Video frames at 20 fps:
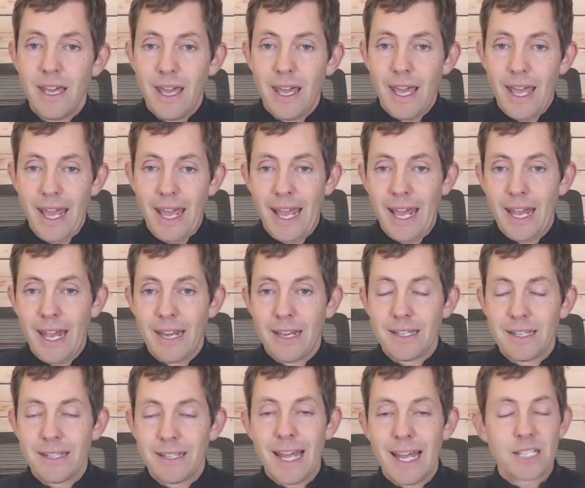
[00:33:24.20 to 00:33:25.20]

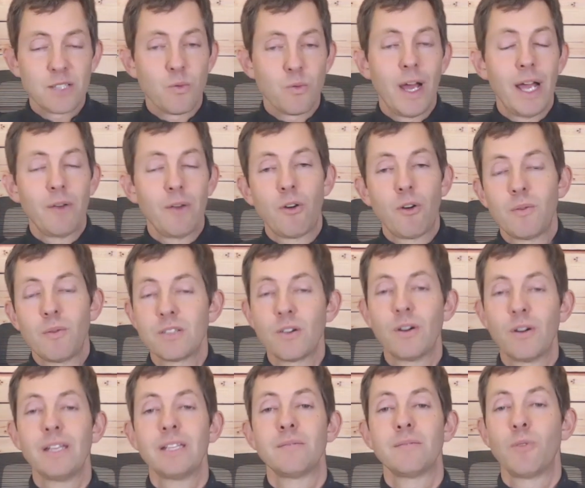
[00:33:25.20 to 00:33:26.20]
And that's why we're
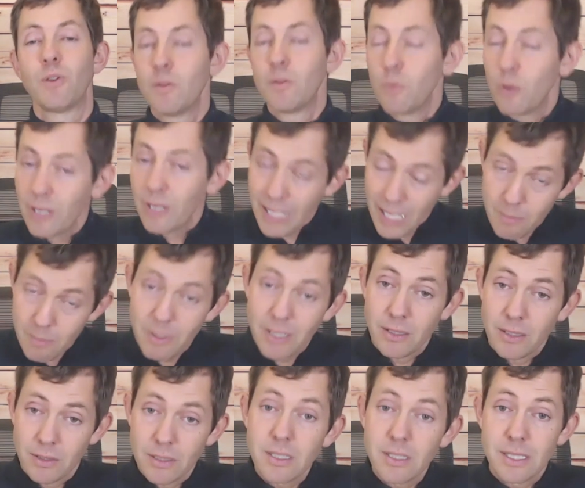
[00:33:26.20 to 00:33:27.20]
resorting to more and more
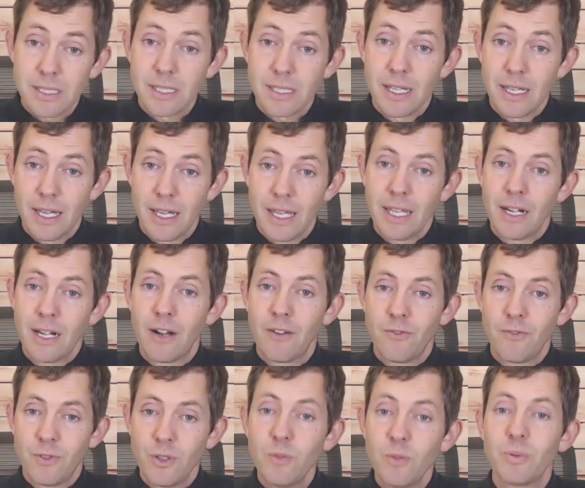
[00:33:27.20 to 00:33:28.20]
chemicals in our
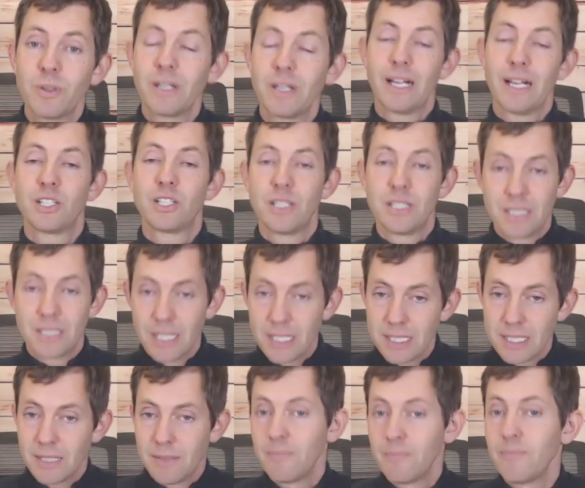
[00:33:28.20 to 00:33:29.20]
food production
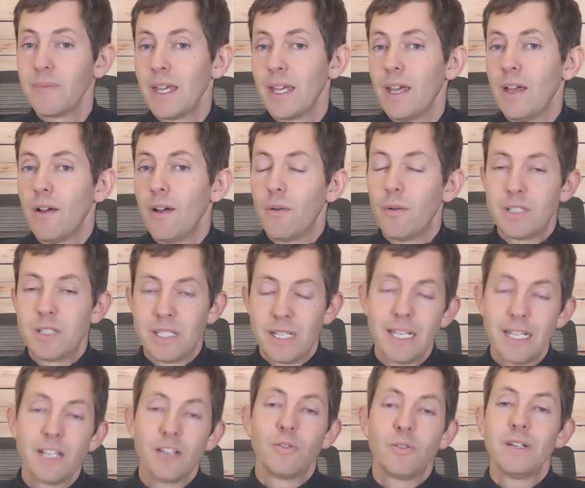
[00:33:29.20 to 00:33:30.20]
system, which can
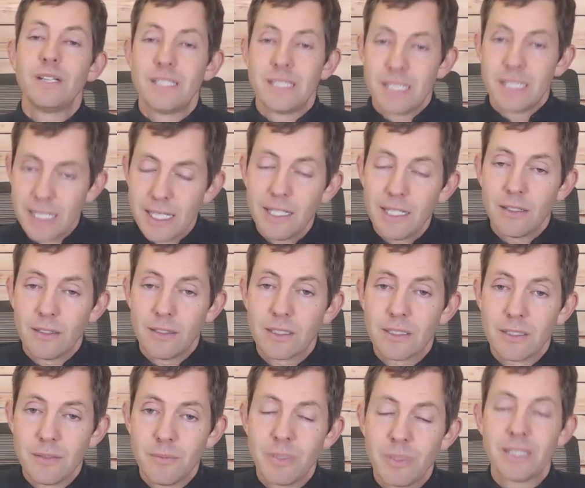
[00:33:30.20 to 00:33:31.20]
increase yield,
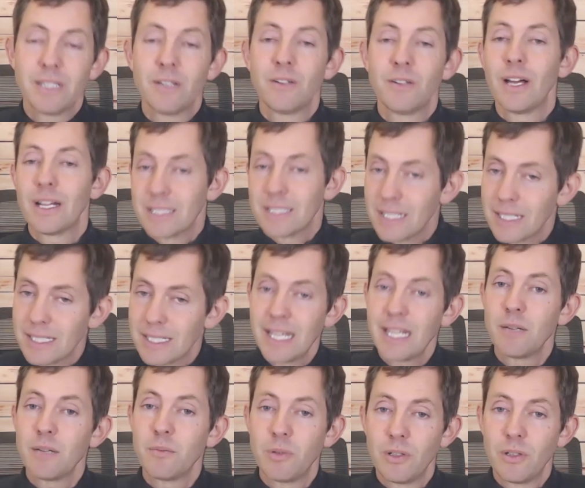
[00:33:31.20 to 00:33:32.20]
but they're not
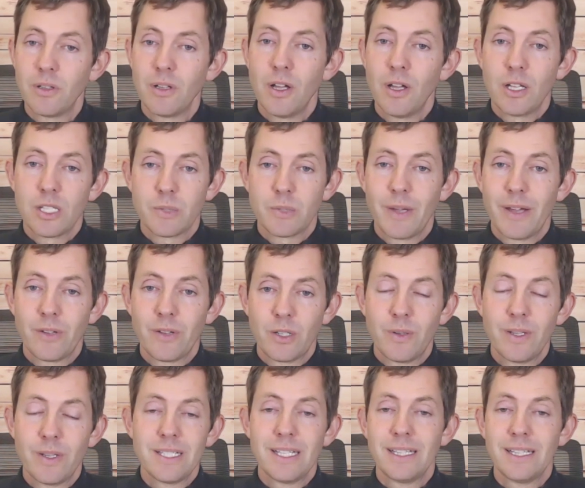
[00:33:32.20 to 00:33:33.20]
sustainable. So we have
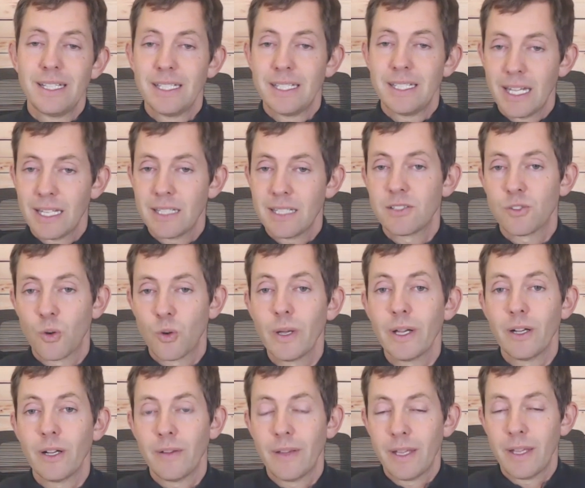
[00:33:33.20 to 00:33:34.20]
increasingly dead
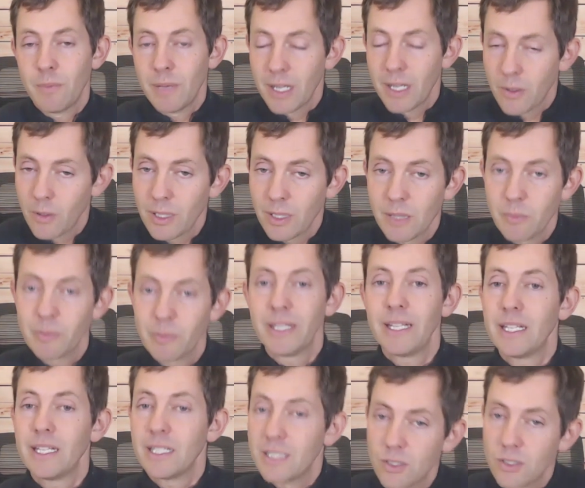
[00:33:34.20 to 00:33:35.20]
soil and mineral
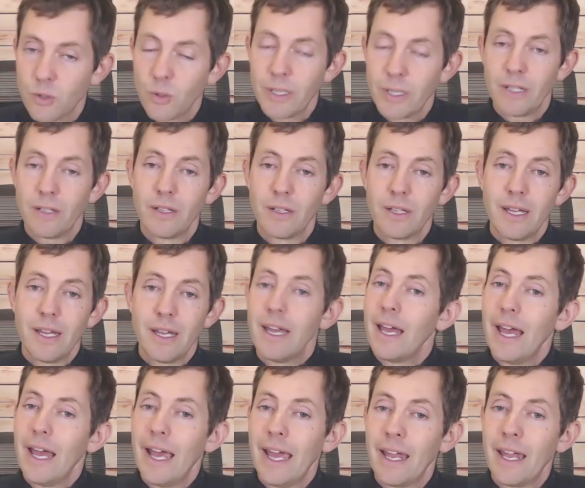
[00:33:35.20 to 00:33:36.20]
depleted soil,
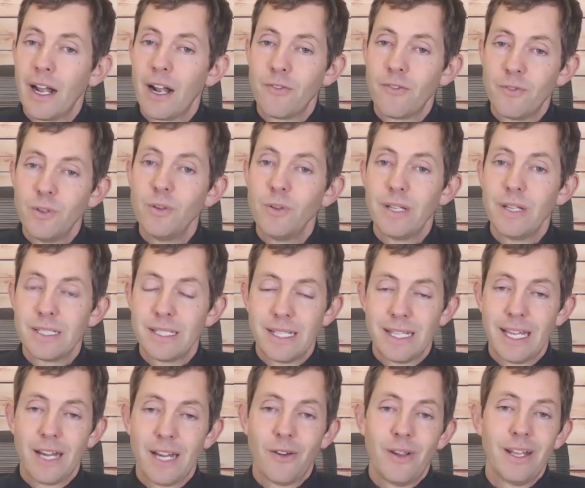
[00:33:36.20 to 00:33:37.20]
and our food
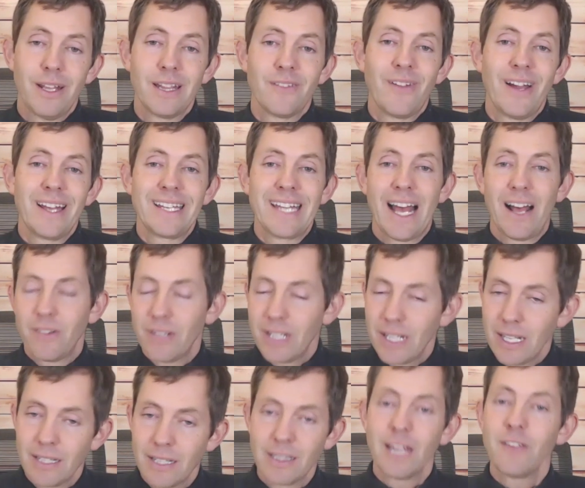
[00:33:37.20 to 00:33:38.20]
isn't carrying the
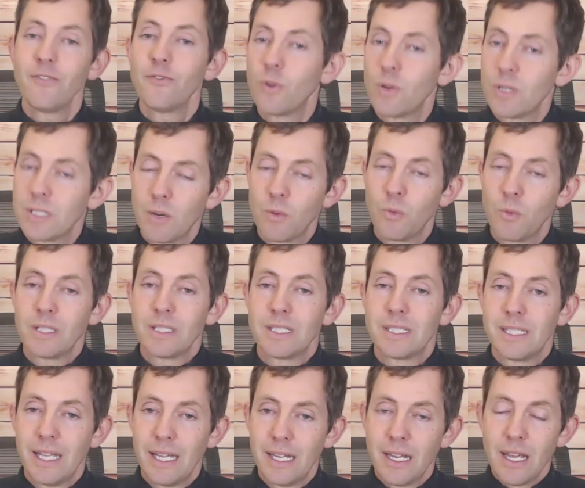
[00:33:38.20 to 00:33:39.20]
vitality and life force it once
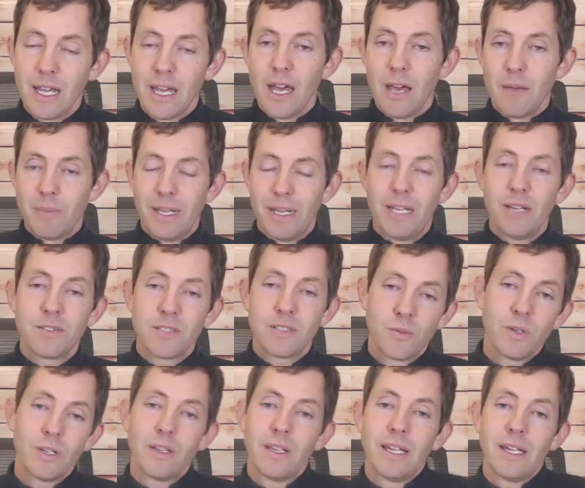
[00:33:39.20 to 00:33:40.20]
did. But here's the
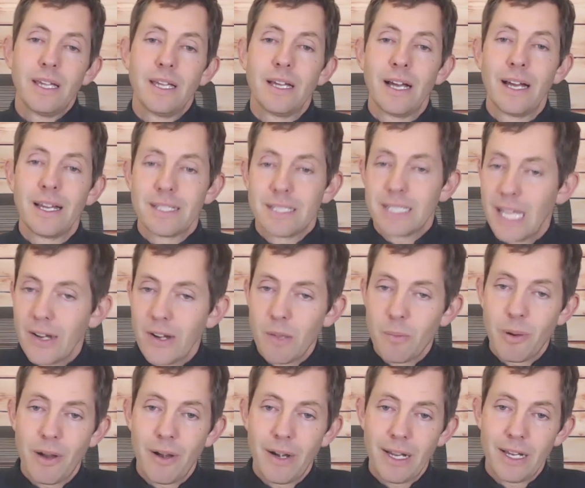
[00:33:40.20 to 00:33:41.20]
really scary
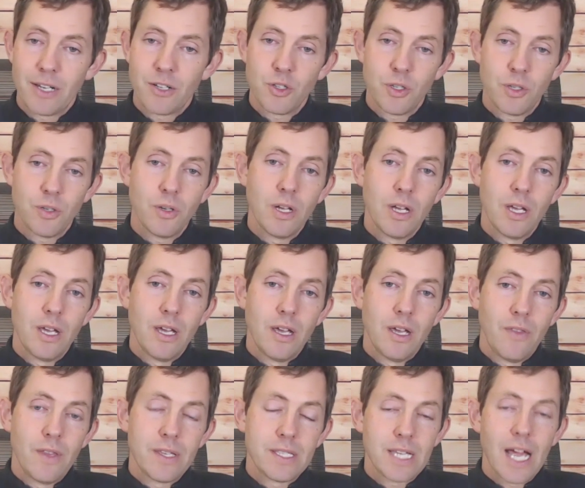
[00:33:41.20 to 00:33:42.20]
part, Andrew.
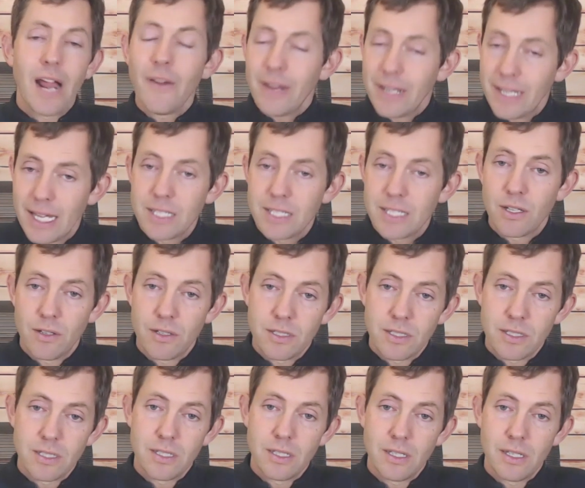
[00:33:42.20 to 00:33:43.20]
The Sahara Desert
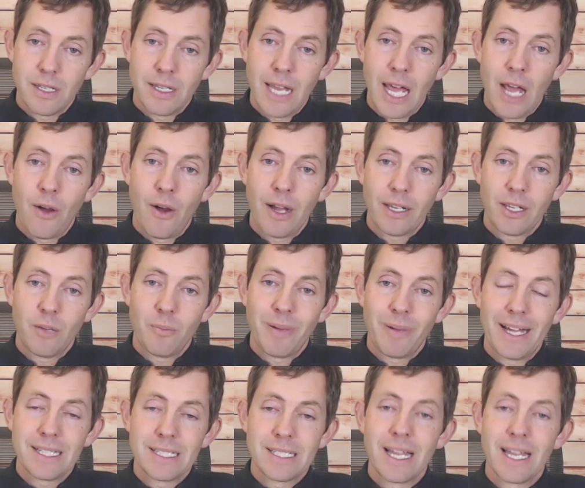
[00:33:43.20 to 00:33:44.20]
now
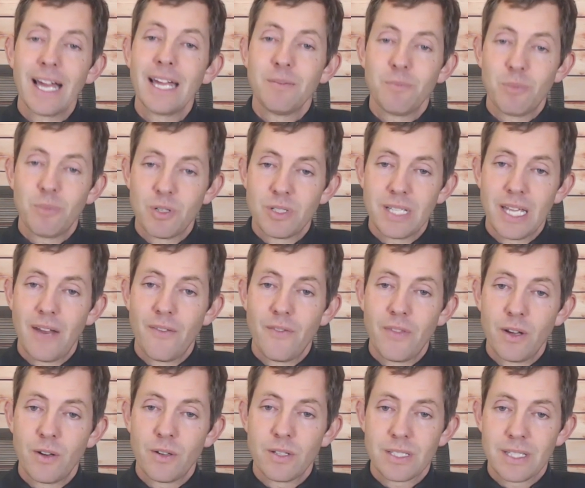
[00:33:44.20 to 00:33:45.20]
occupies 9% of
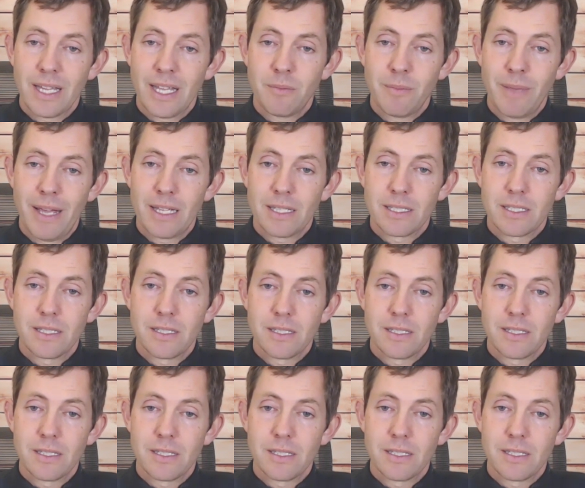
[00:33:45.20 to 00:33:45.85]
the Earth's landmass.